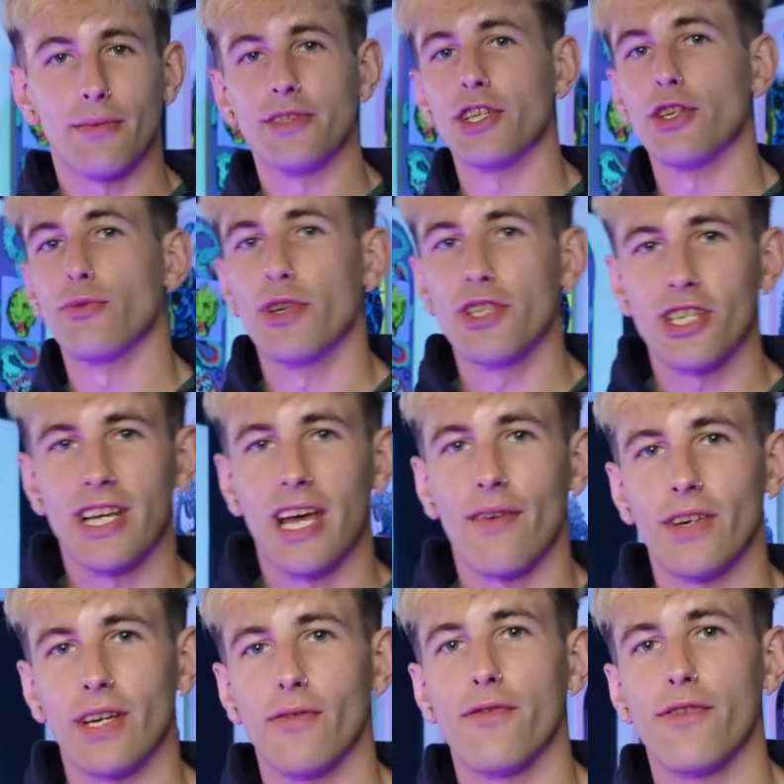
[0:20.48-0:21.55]
we did originally have
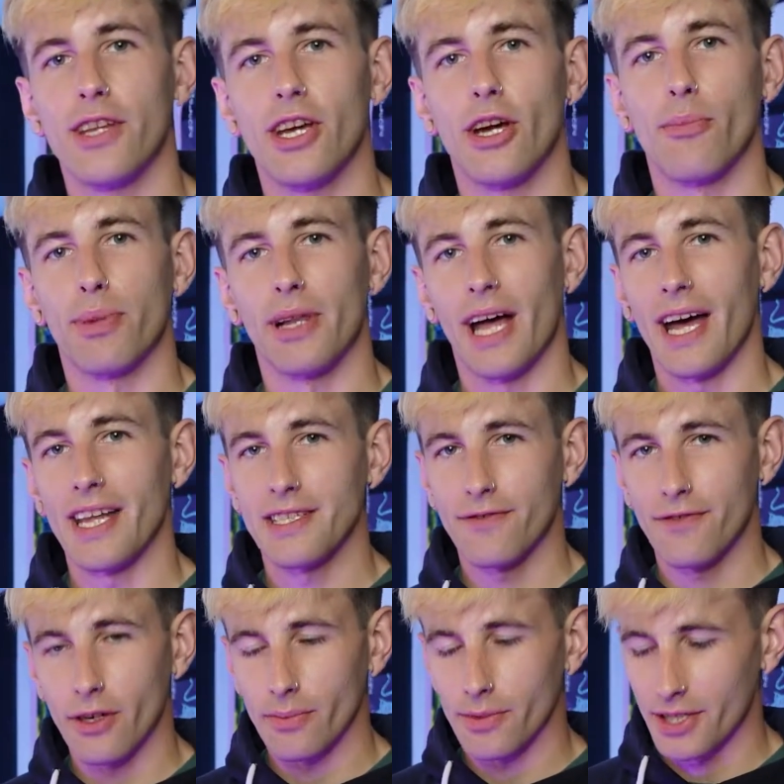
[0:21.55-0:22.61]
another video planned to
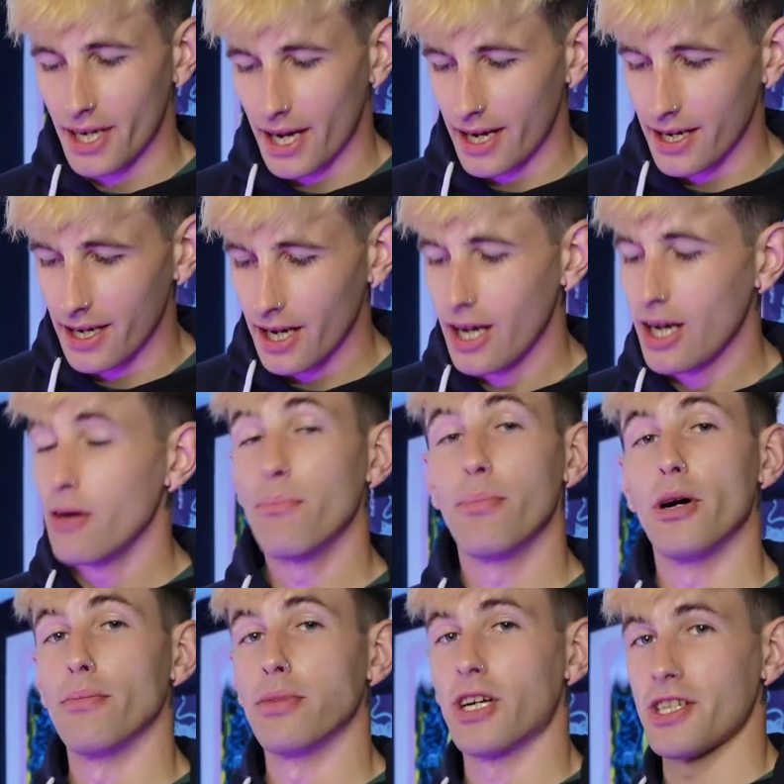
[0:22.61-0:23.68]
film today,
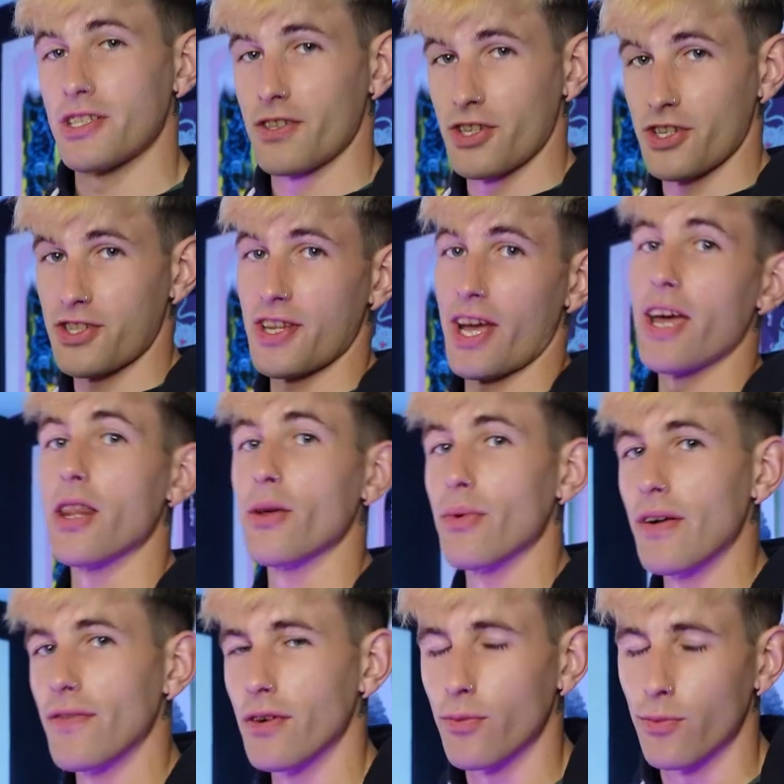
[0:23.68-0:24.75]
but because of the state of the
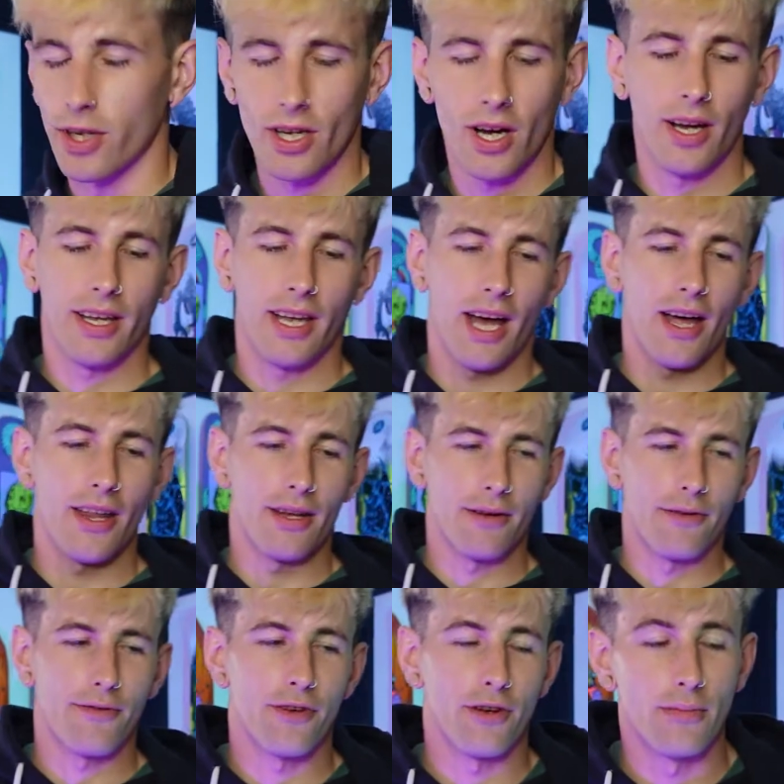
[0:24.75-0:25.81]
weather, we can't get out there
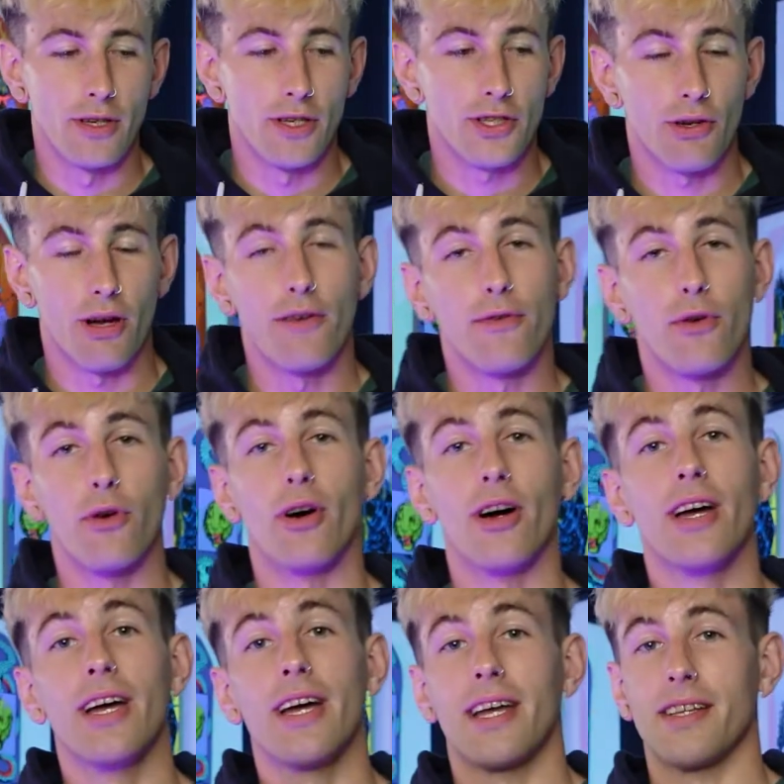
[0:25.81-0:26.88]
and film it. So I thought,
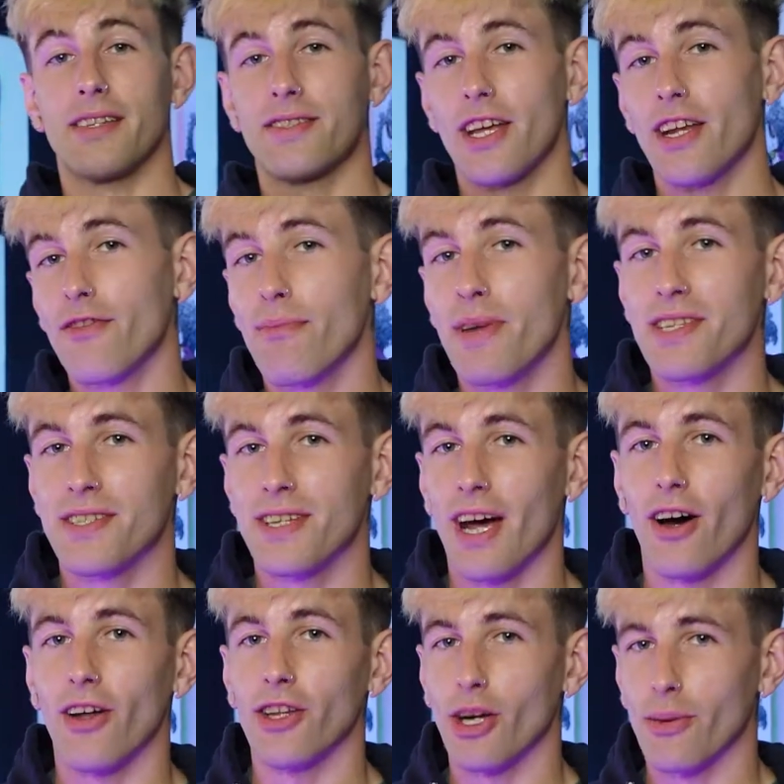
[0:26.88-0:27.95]
instead of missing
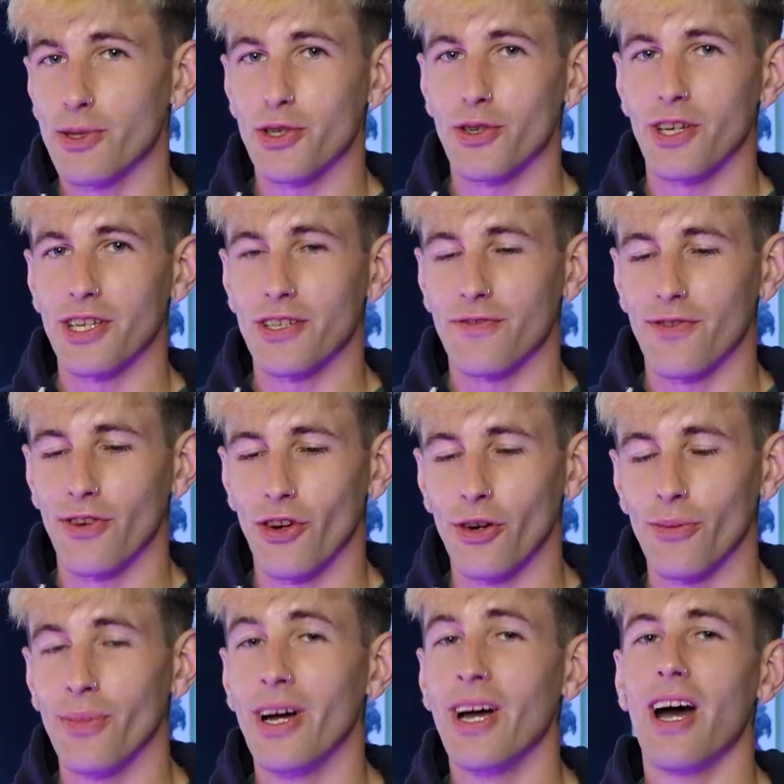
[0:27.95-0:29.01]
out on the opportunity to
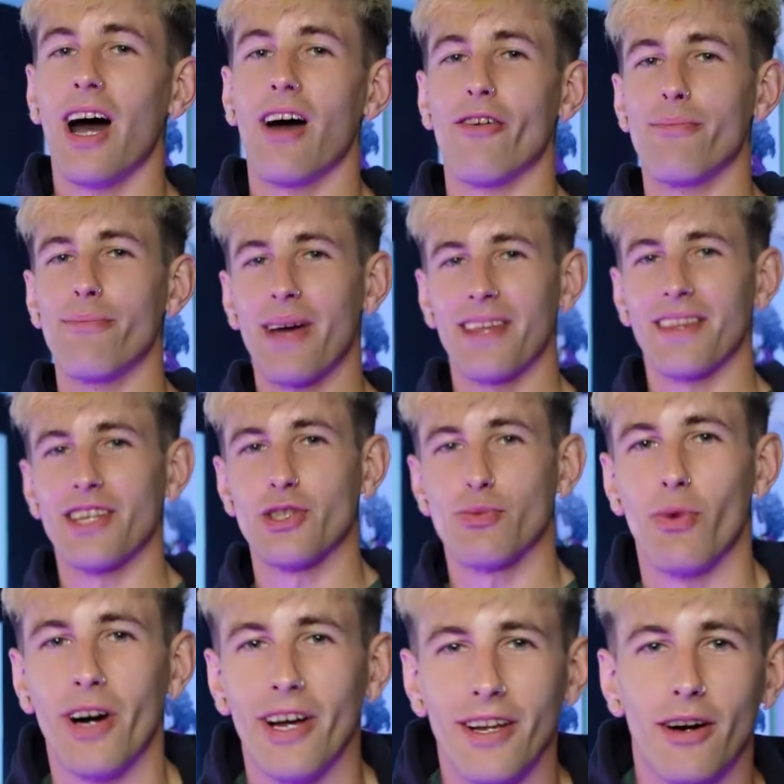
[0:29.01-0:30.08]
film, I would make this
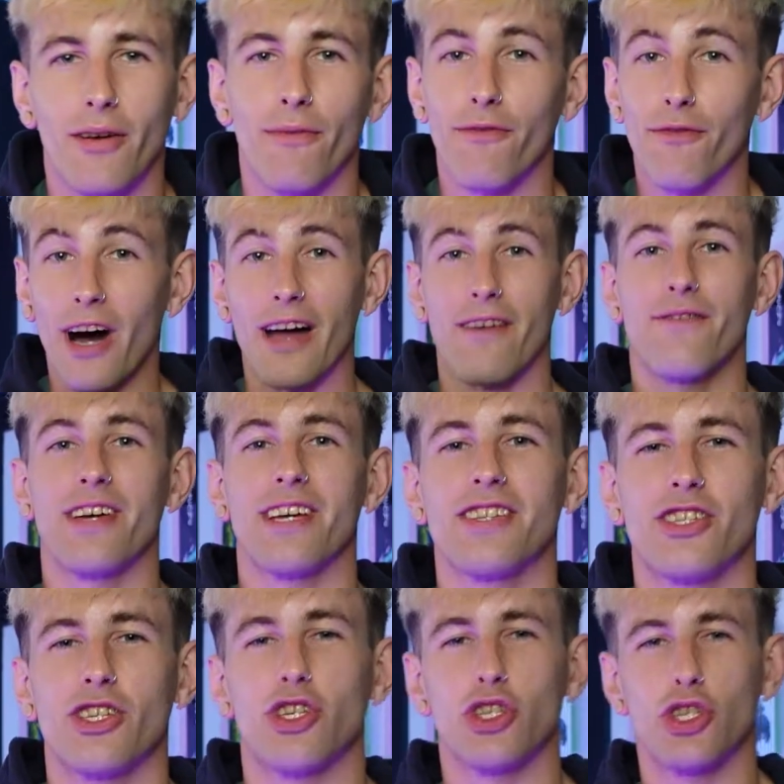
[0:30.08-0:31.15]
one on 5
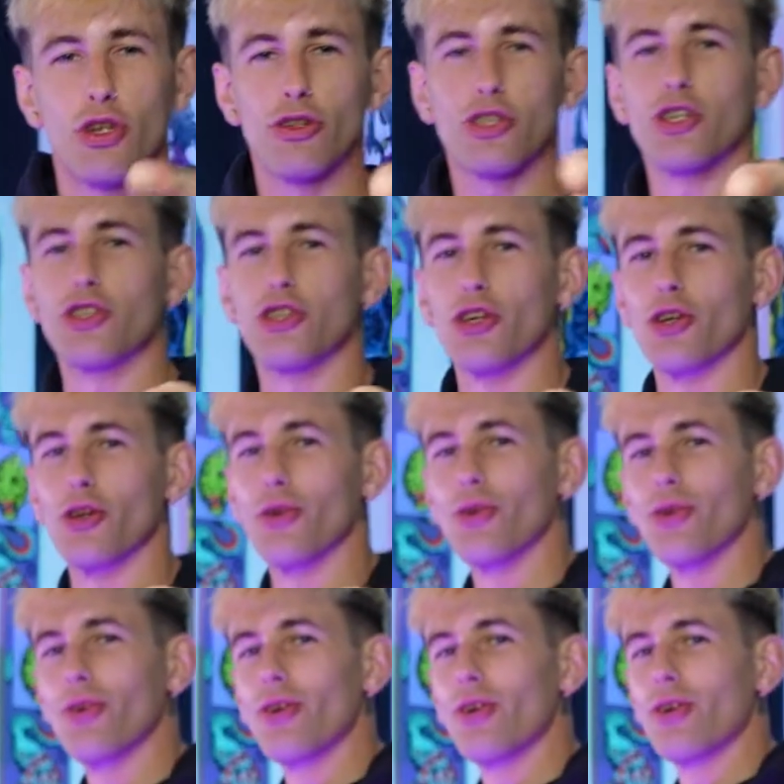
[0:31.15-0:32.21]
things that you should do
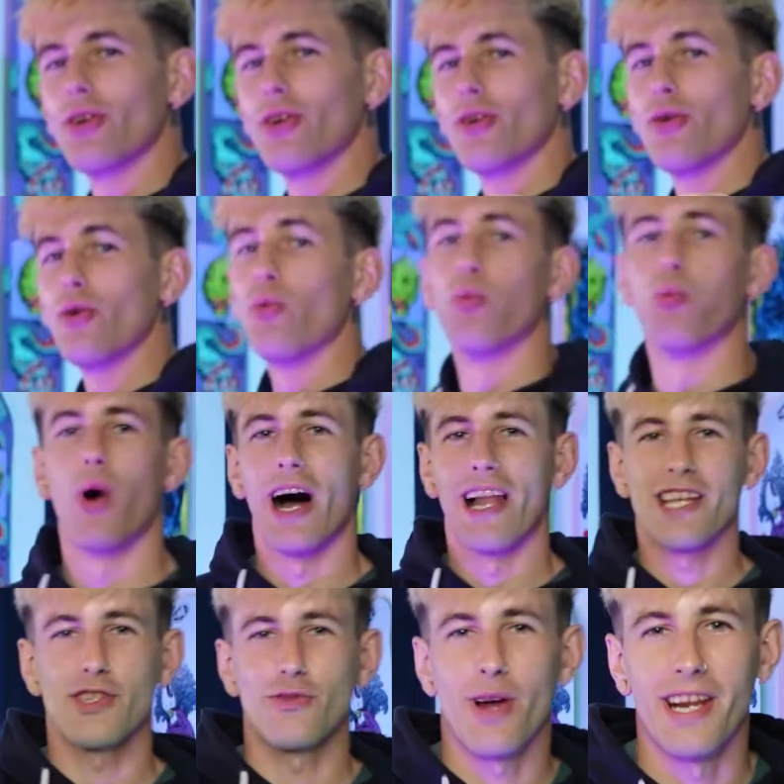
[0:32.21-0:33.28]
while
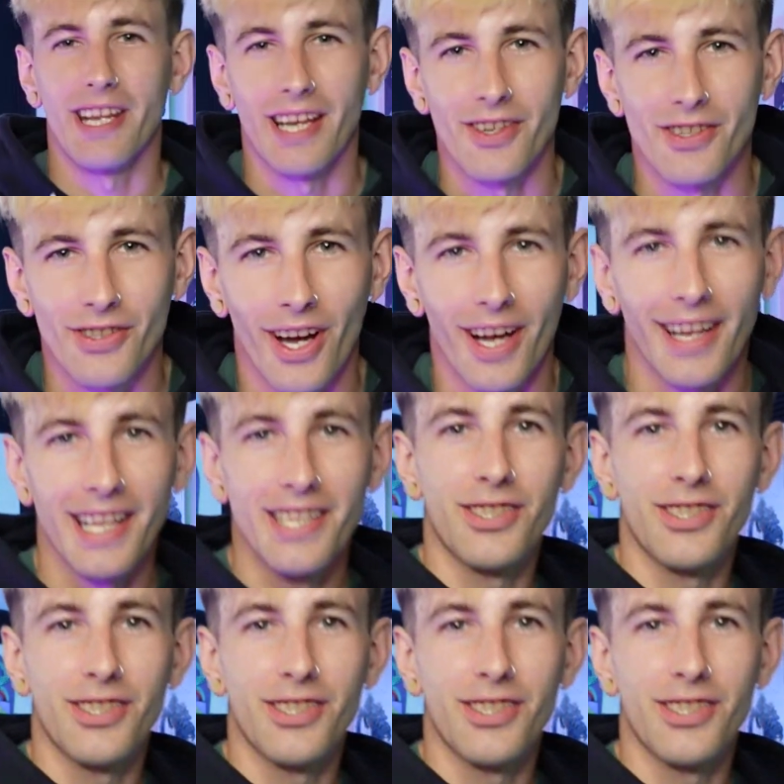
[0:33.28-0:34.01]
it's raining outside. Let's